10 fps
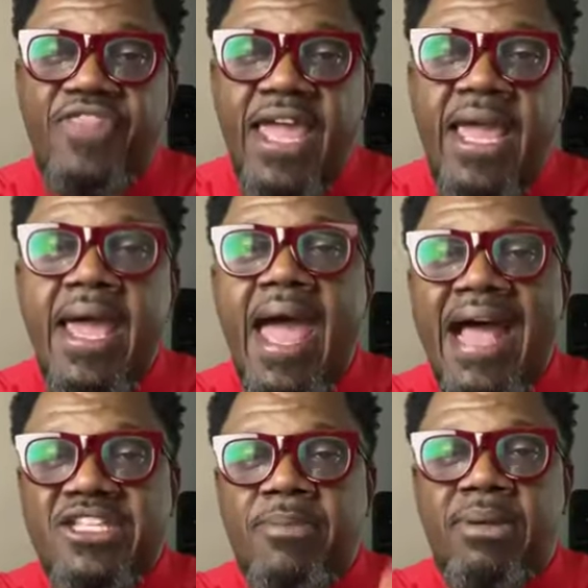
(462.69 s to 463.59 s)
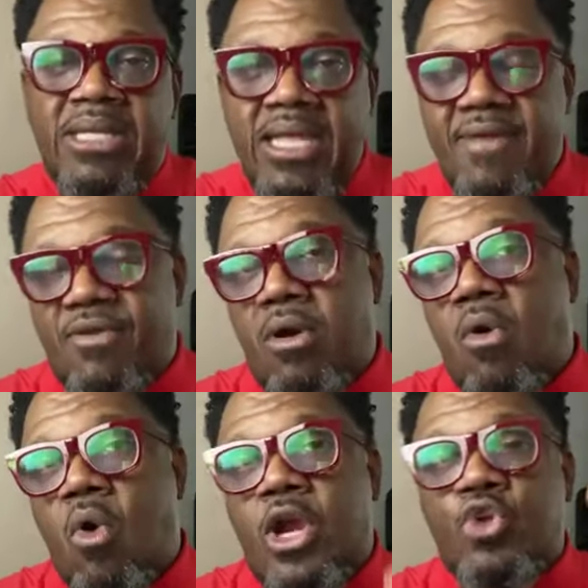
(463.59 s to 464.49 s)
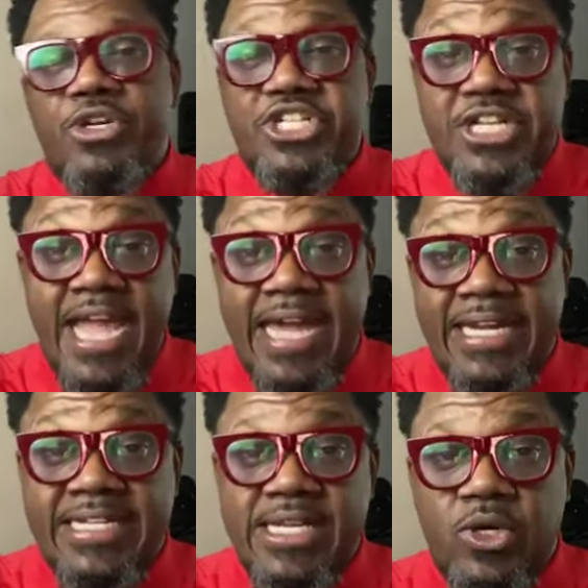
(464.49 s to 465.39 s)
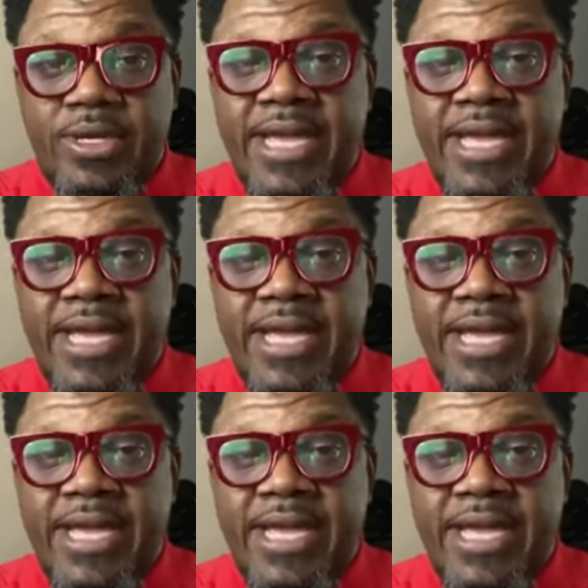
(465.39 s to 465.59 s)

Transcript: thing as a believer or Christianity.